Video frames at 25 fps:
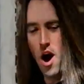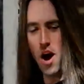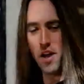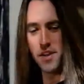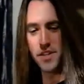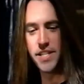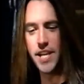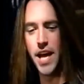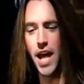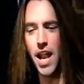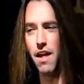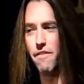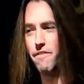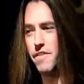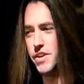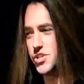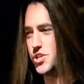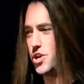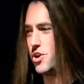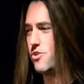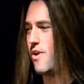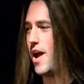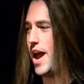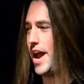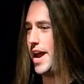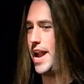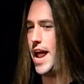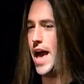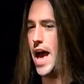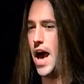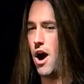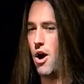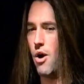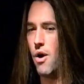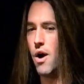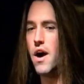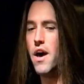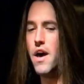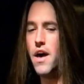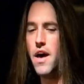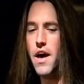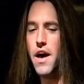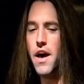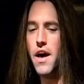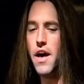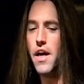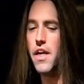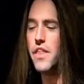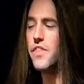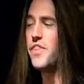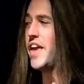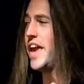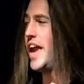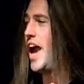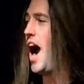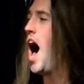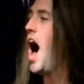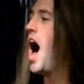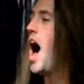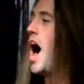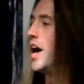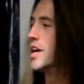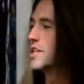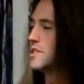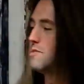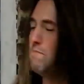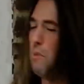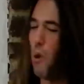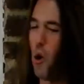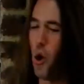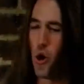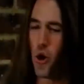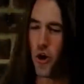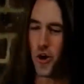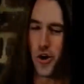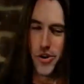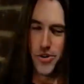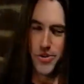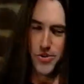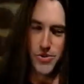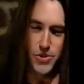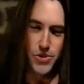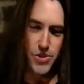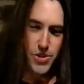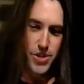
on television right now the Osbournes.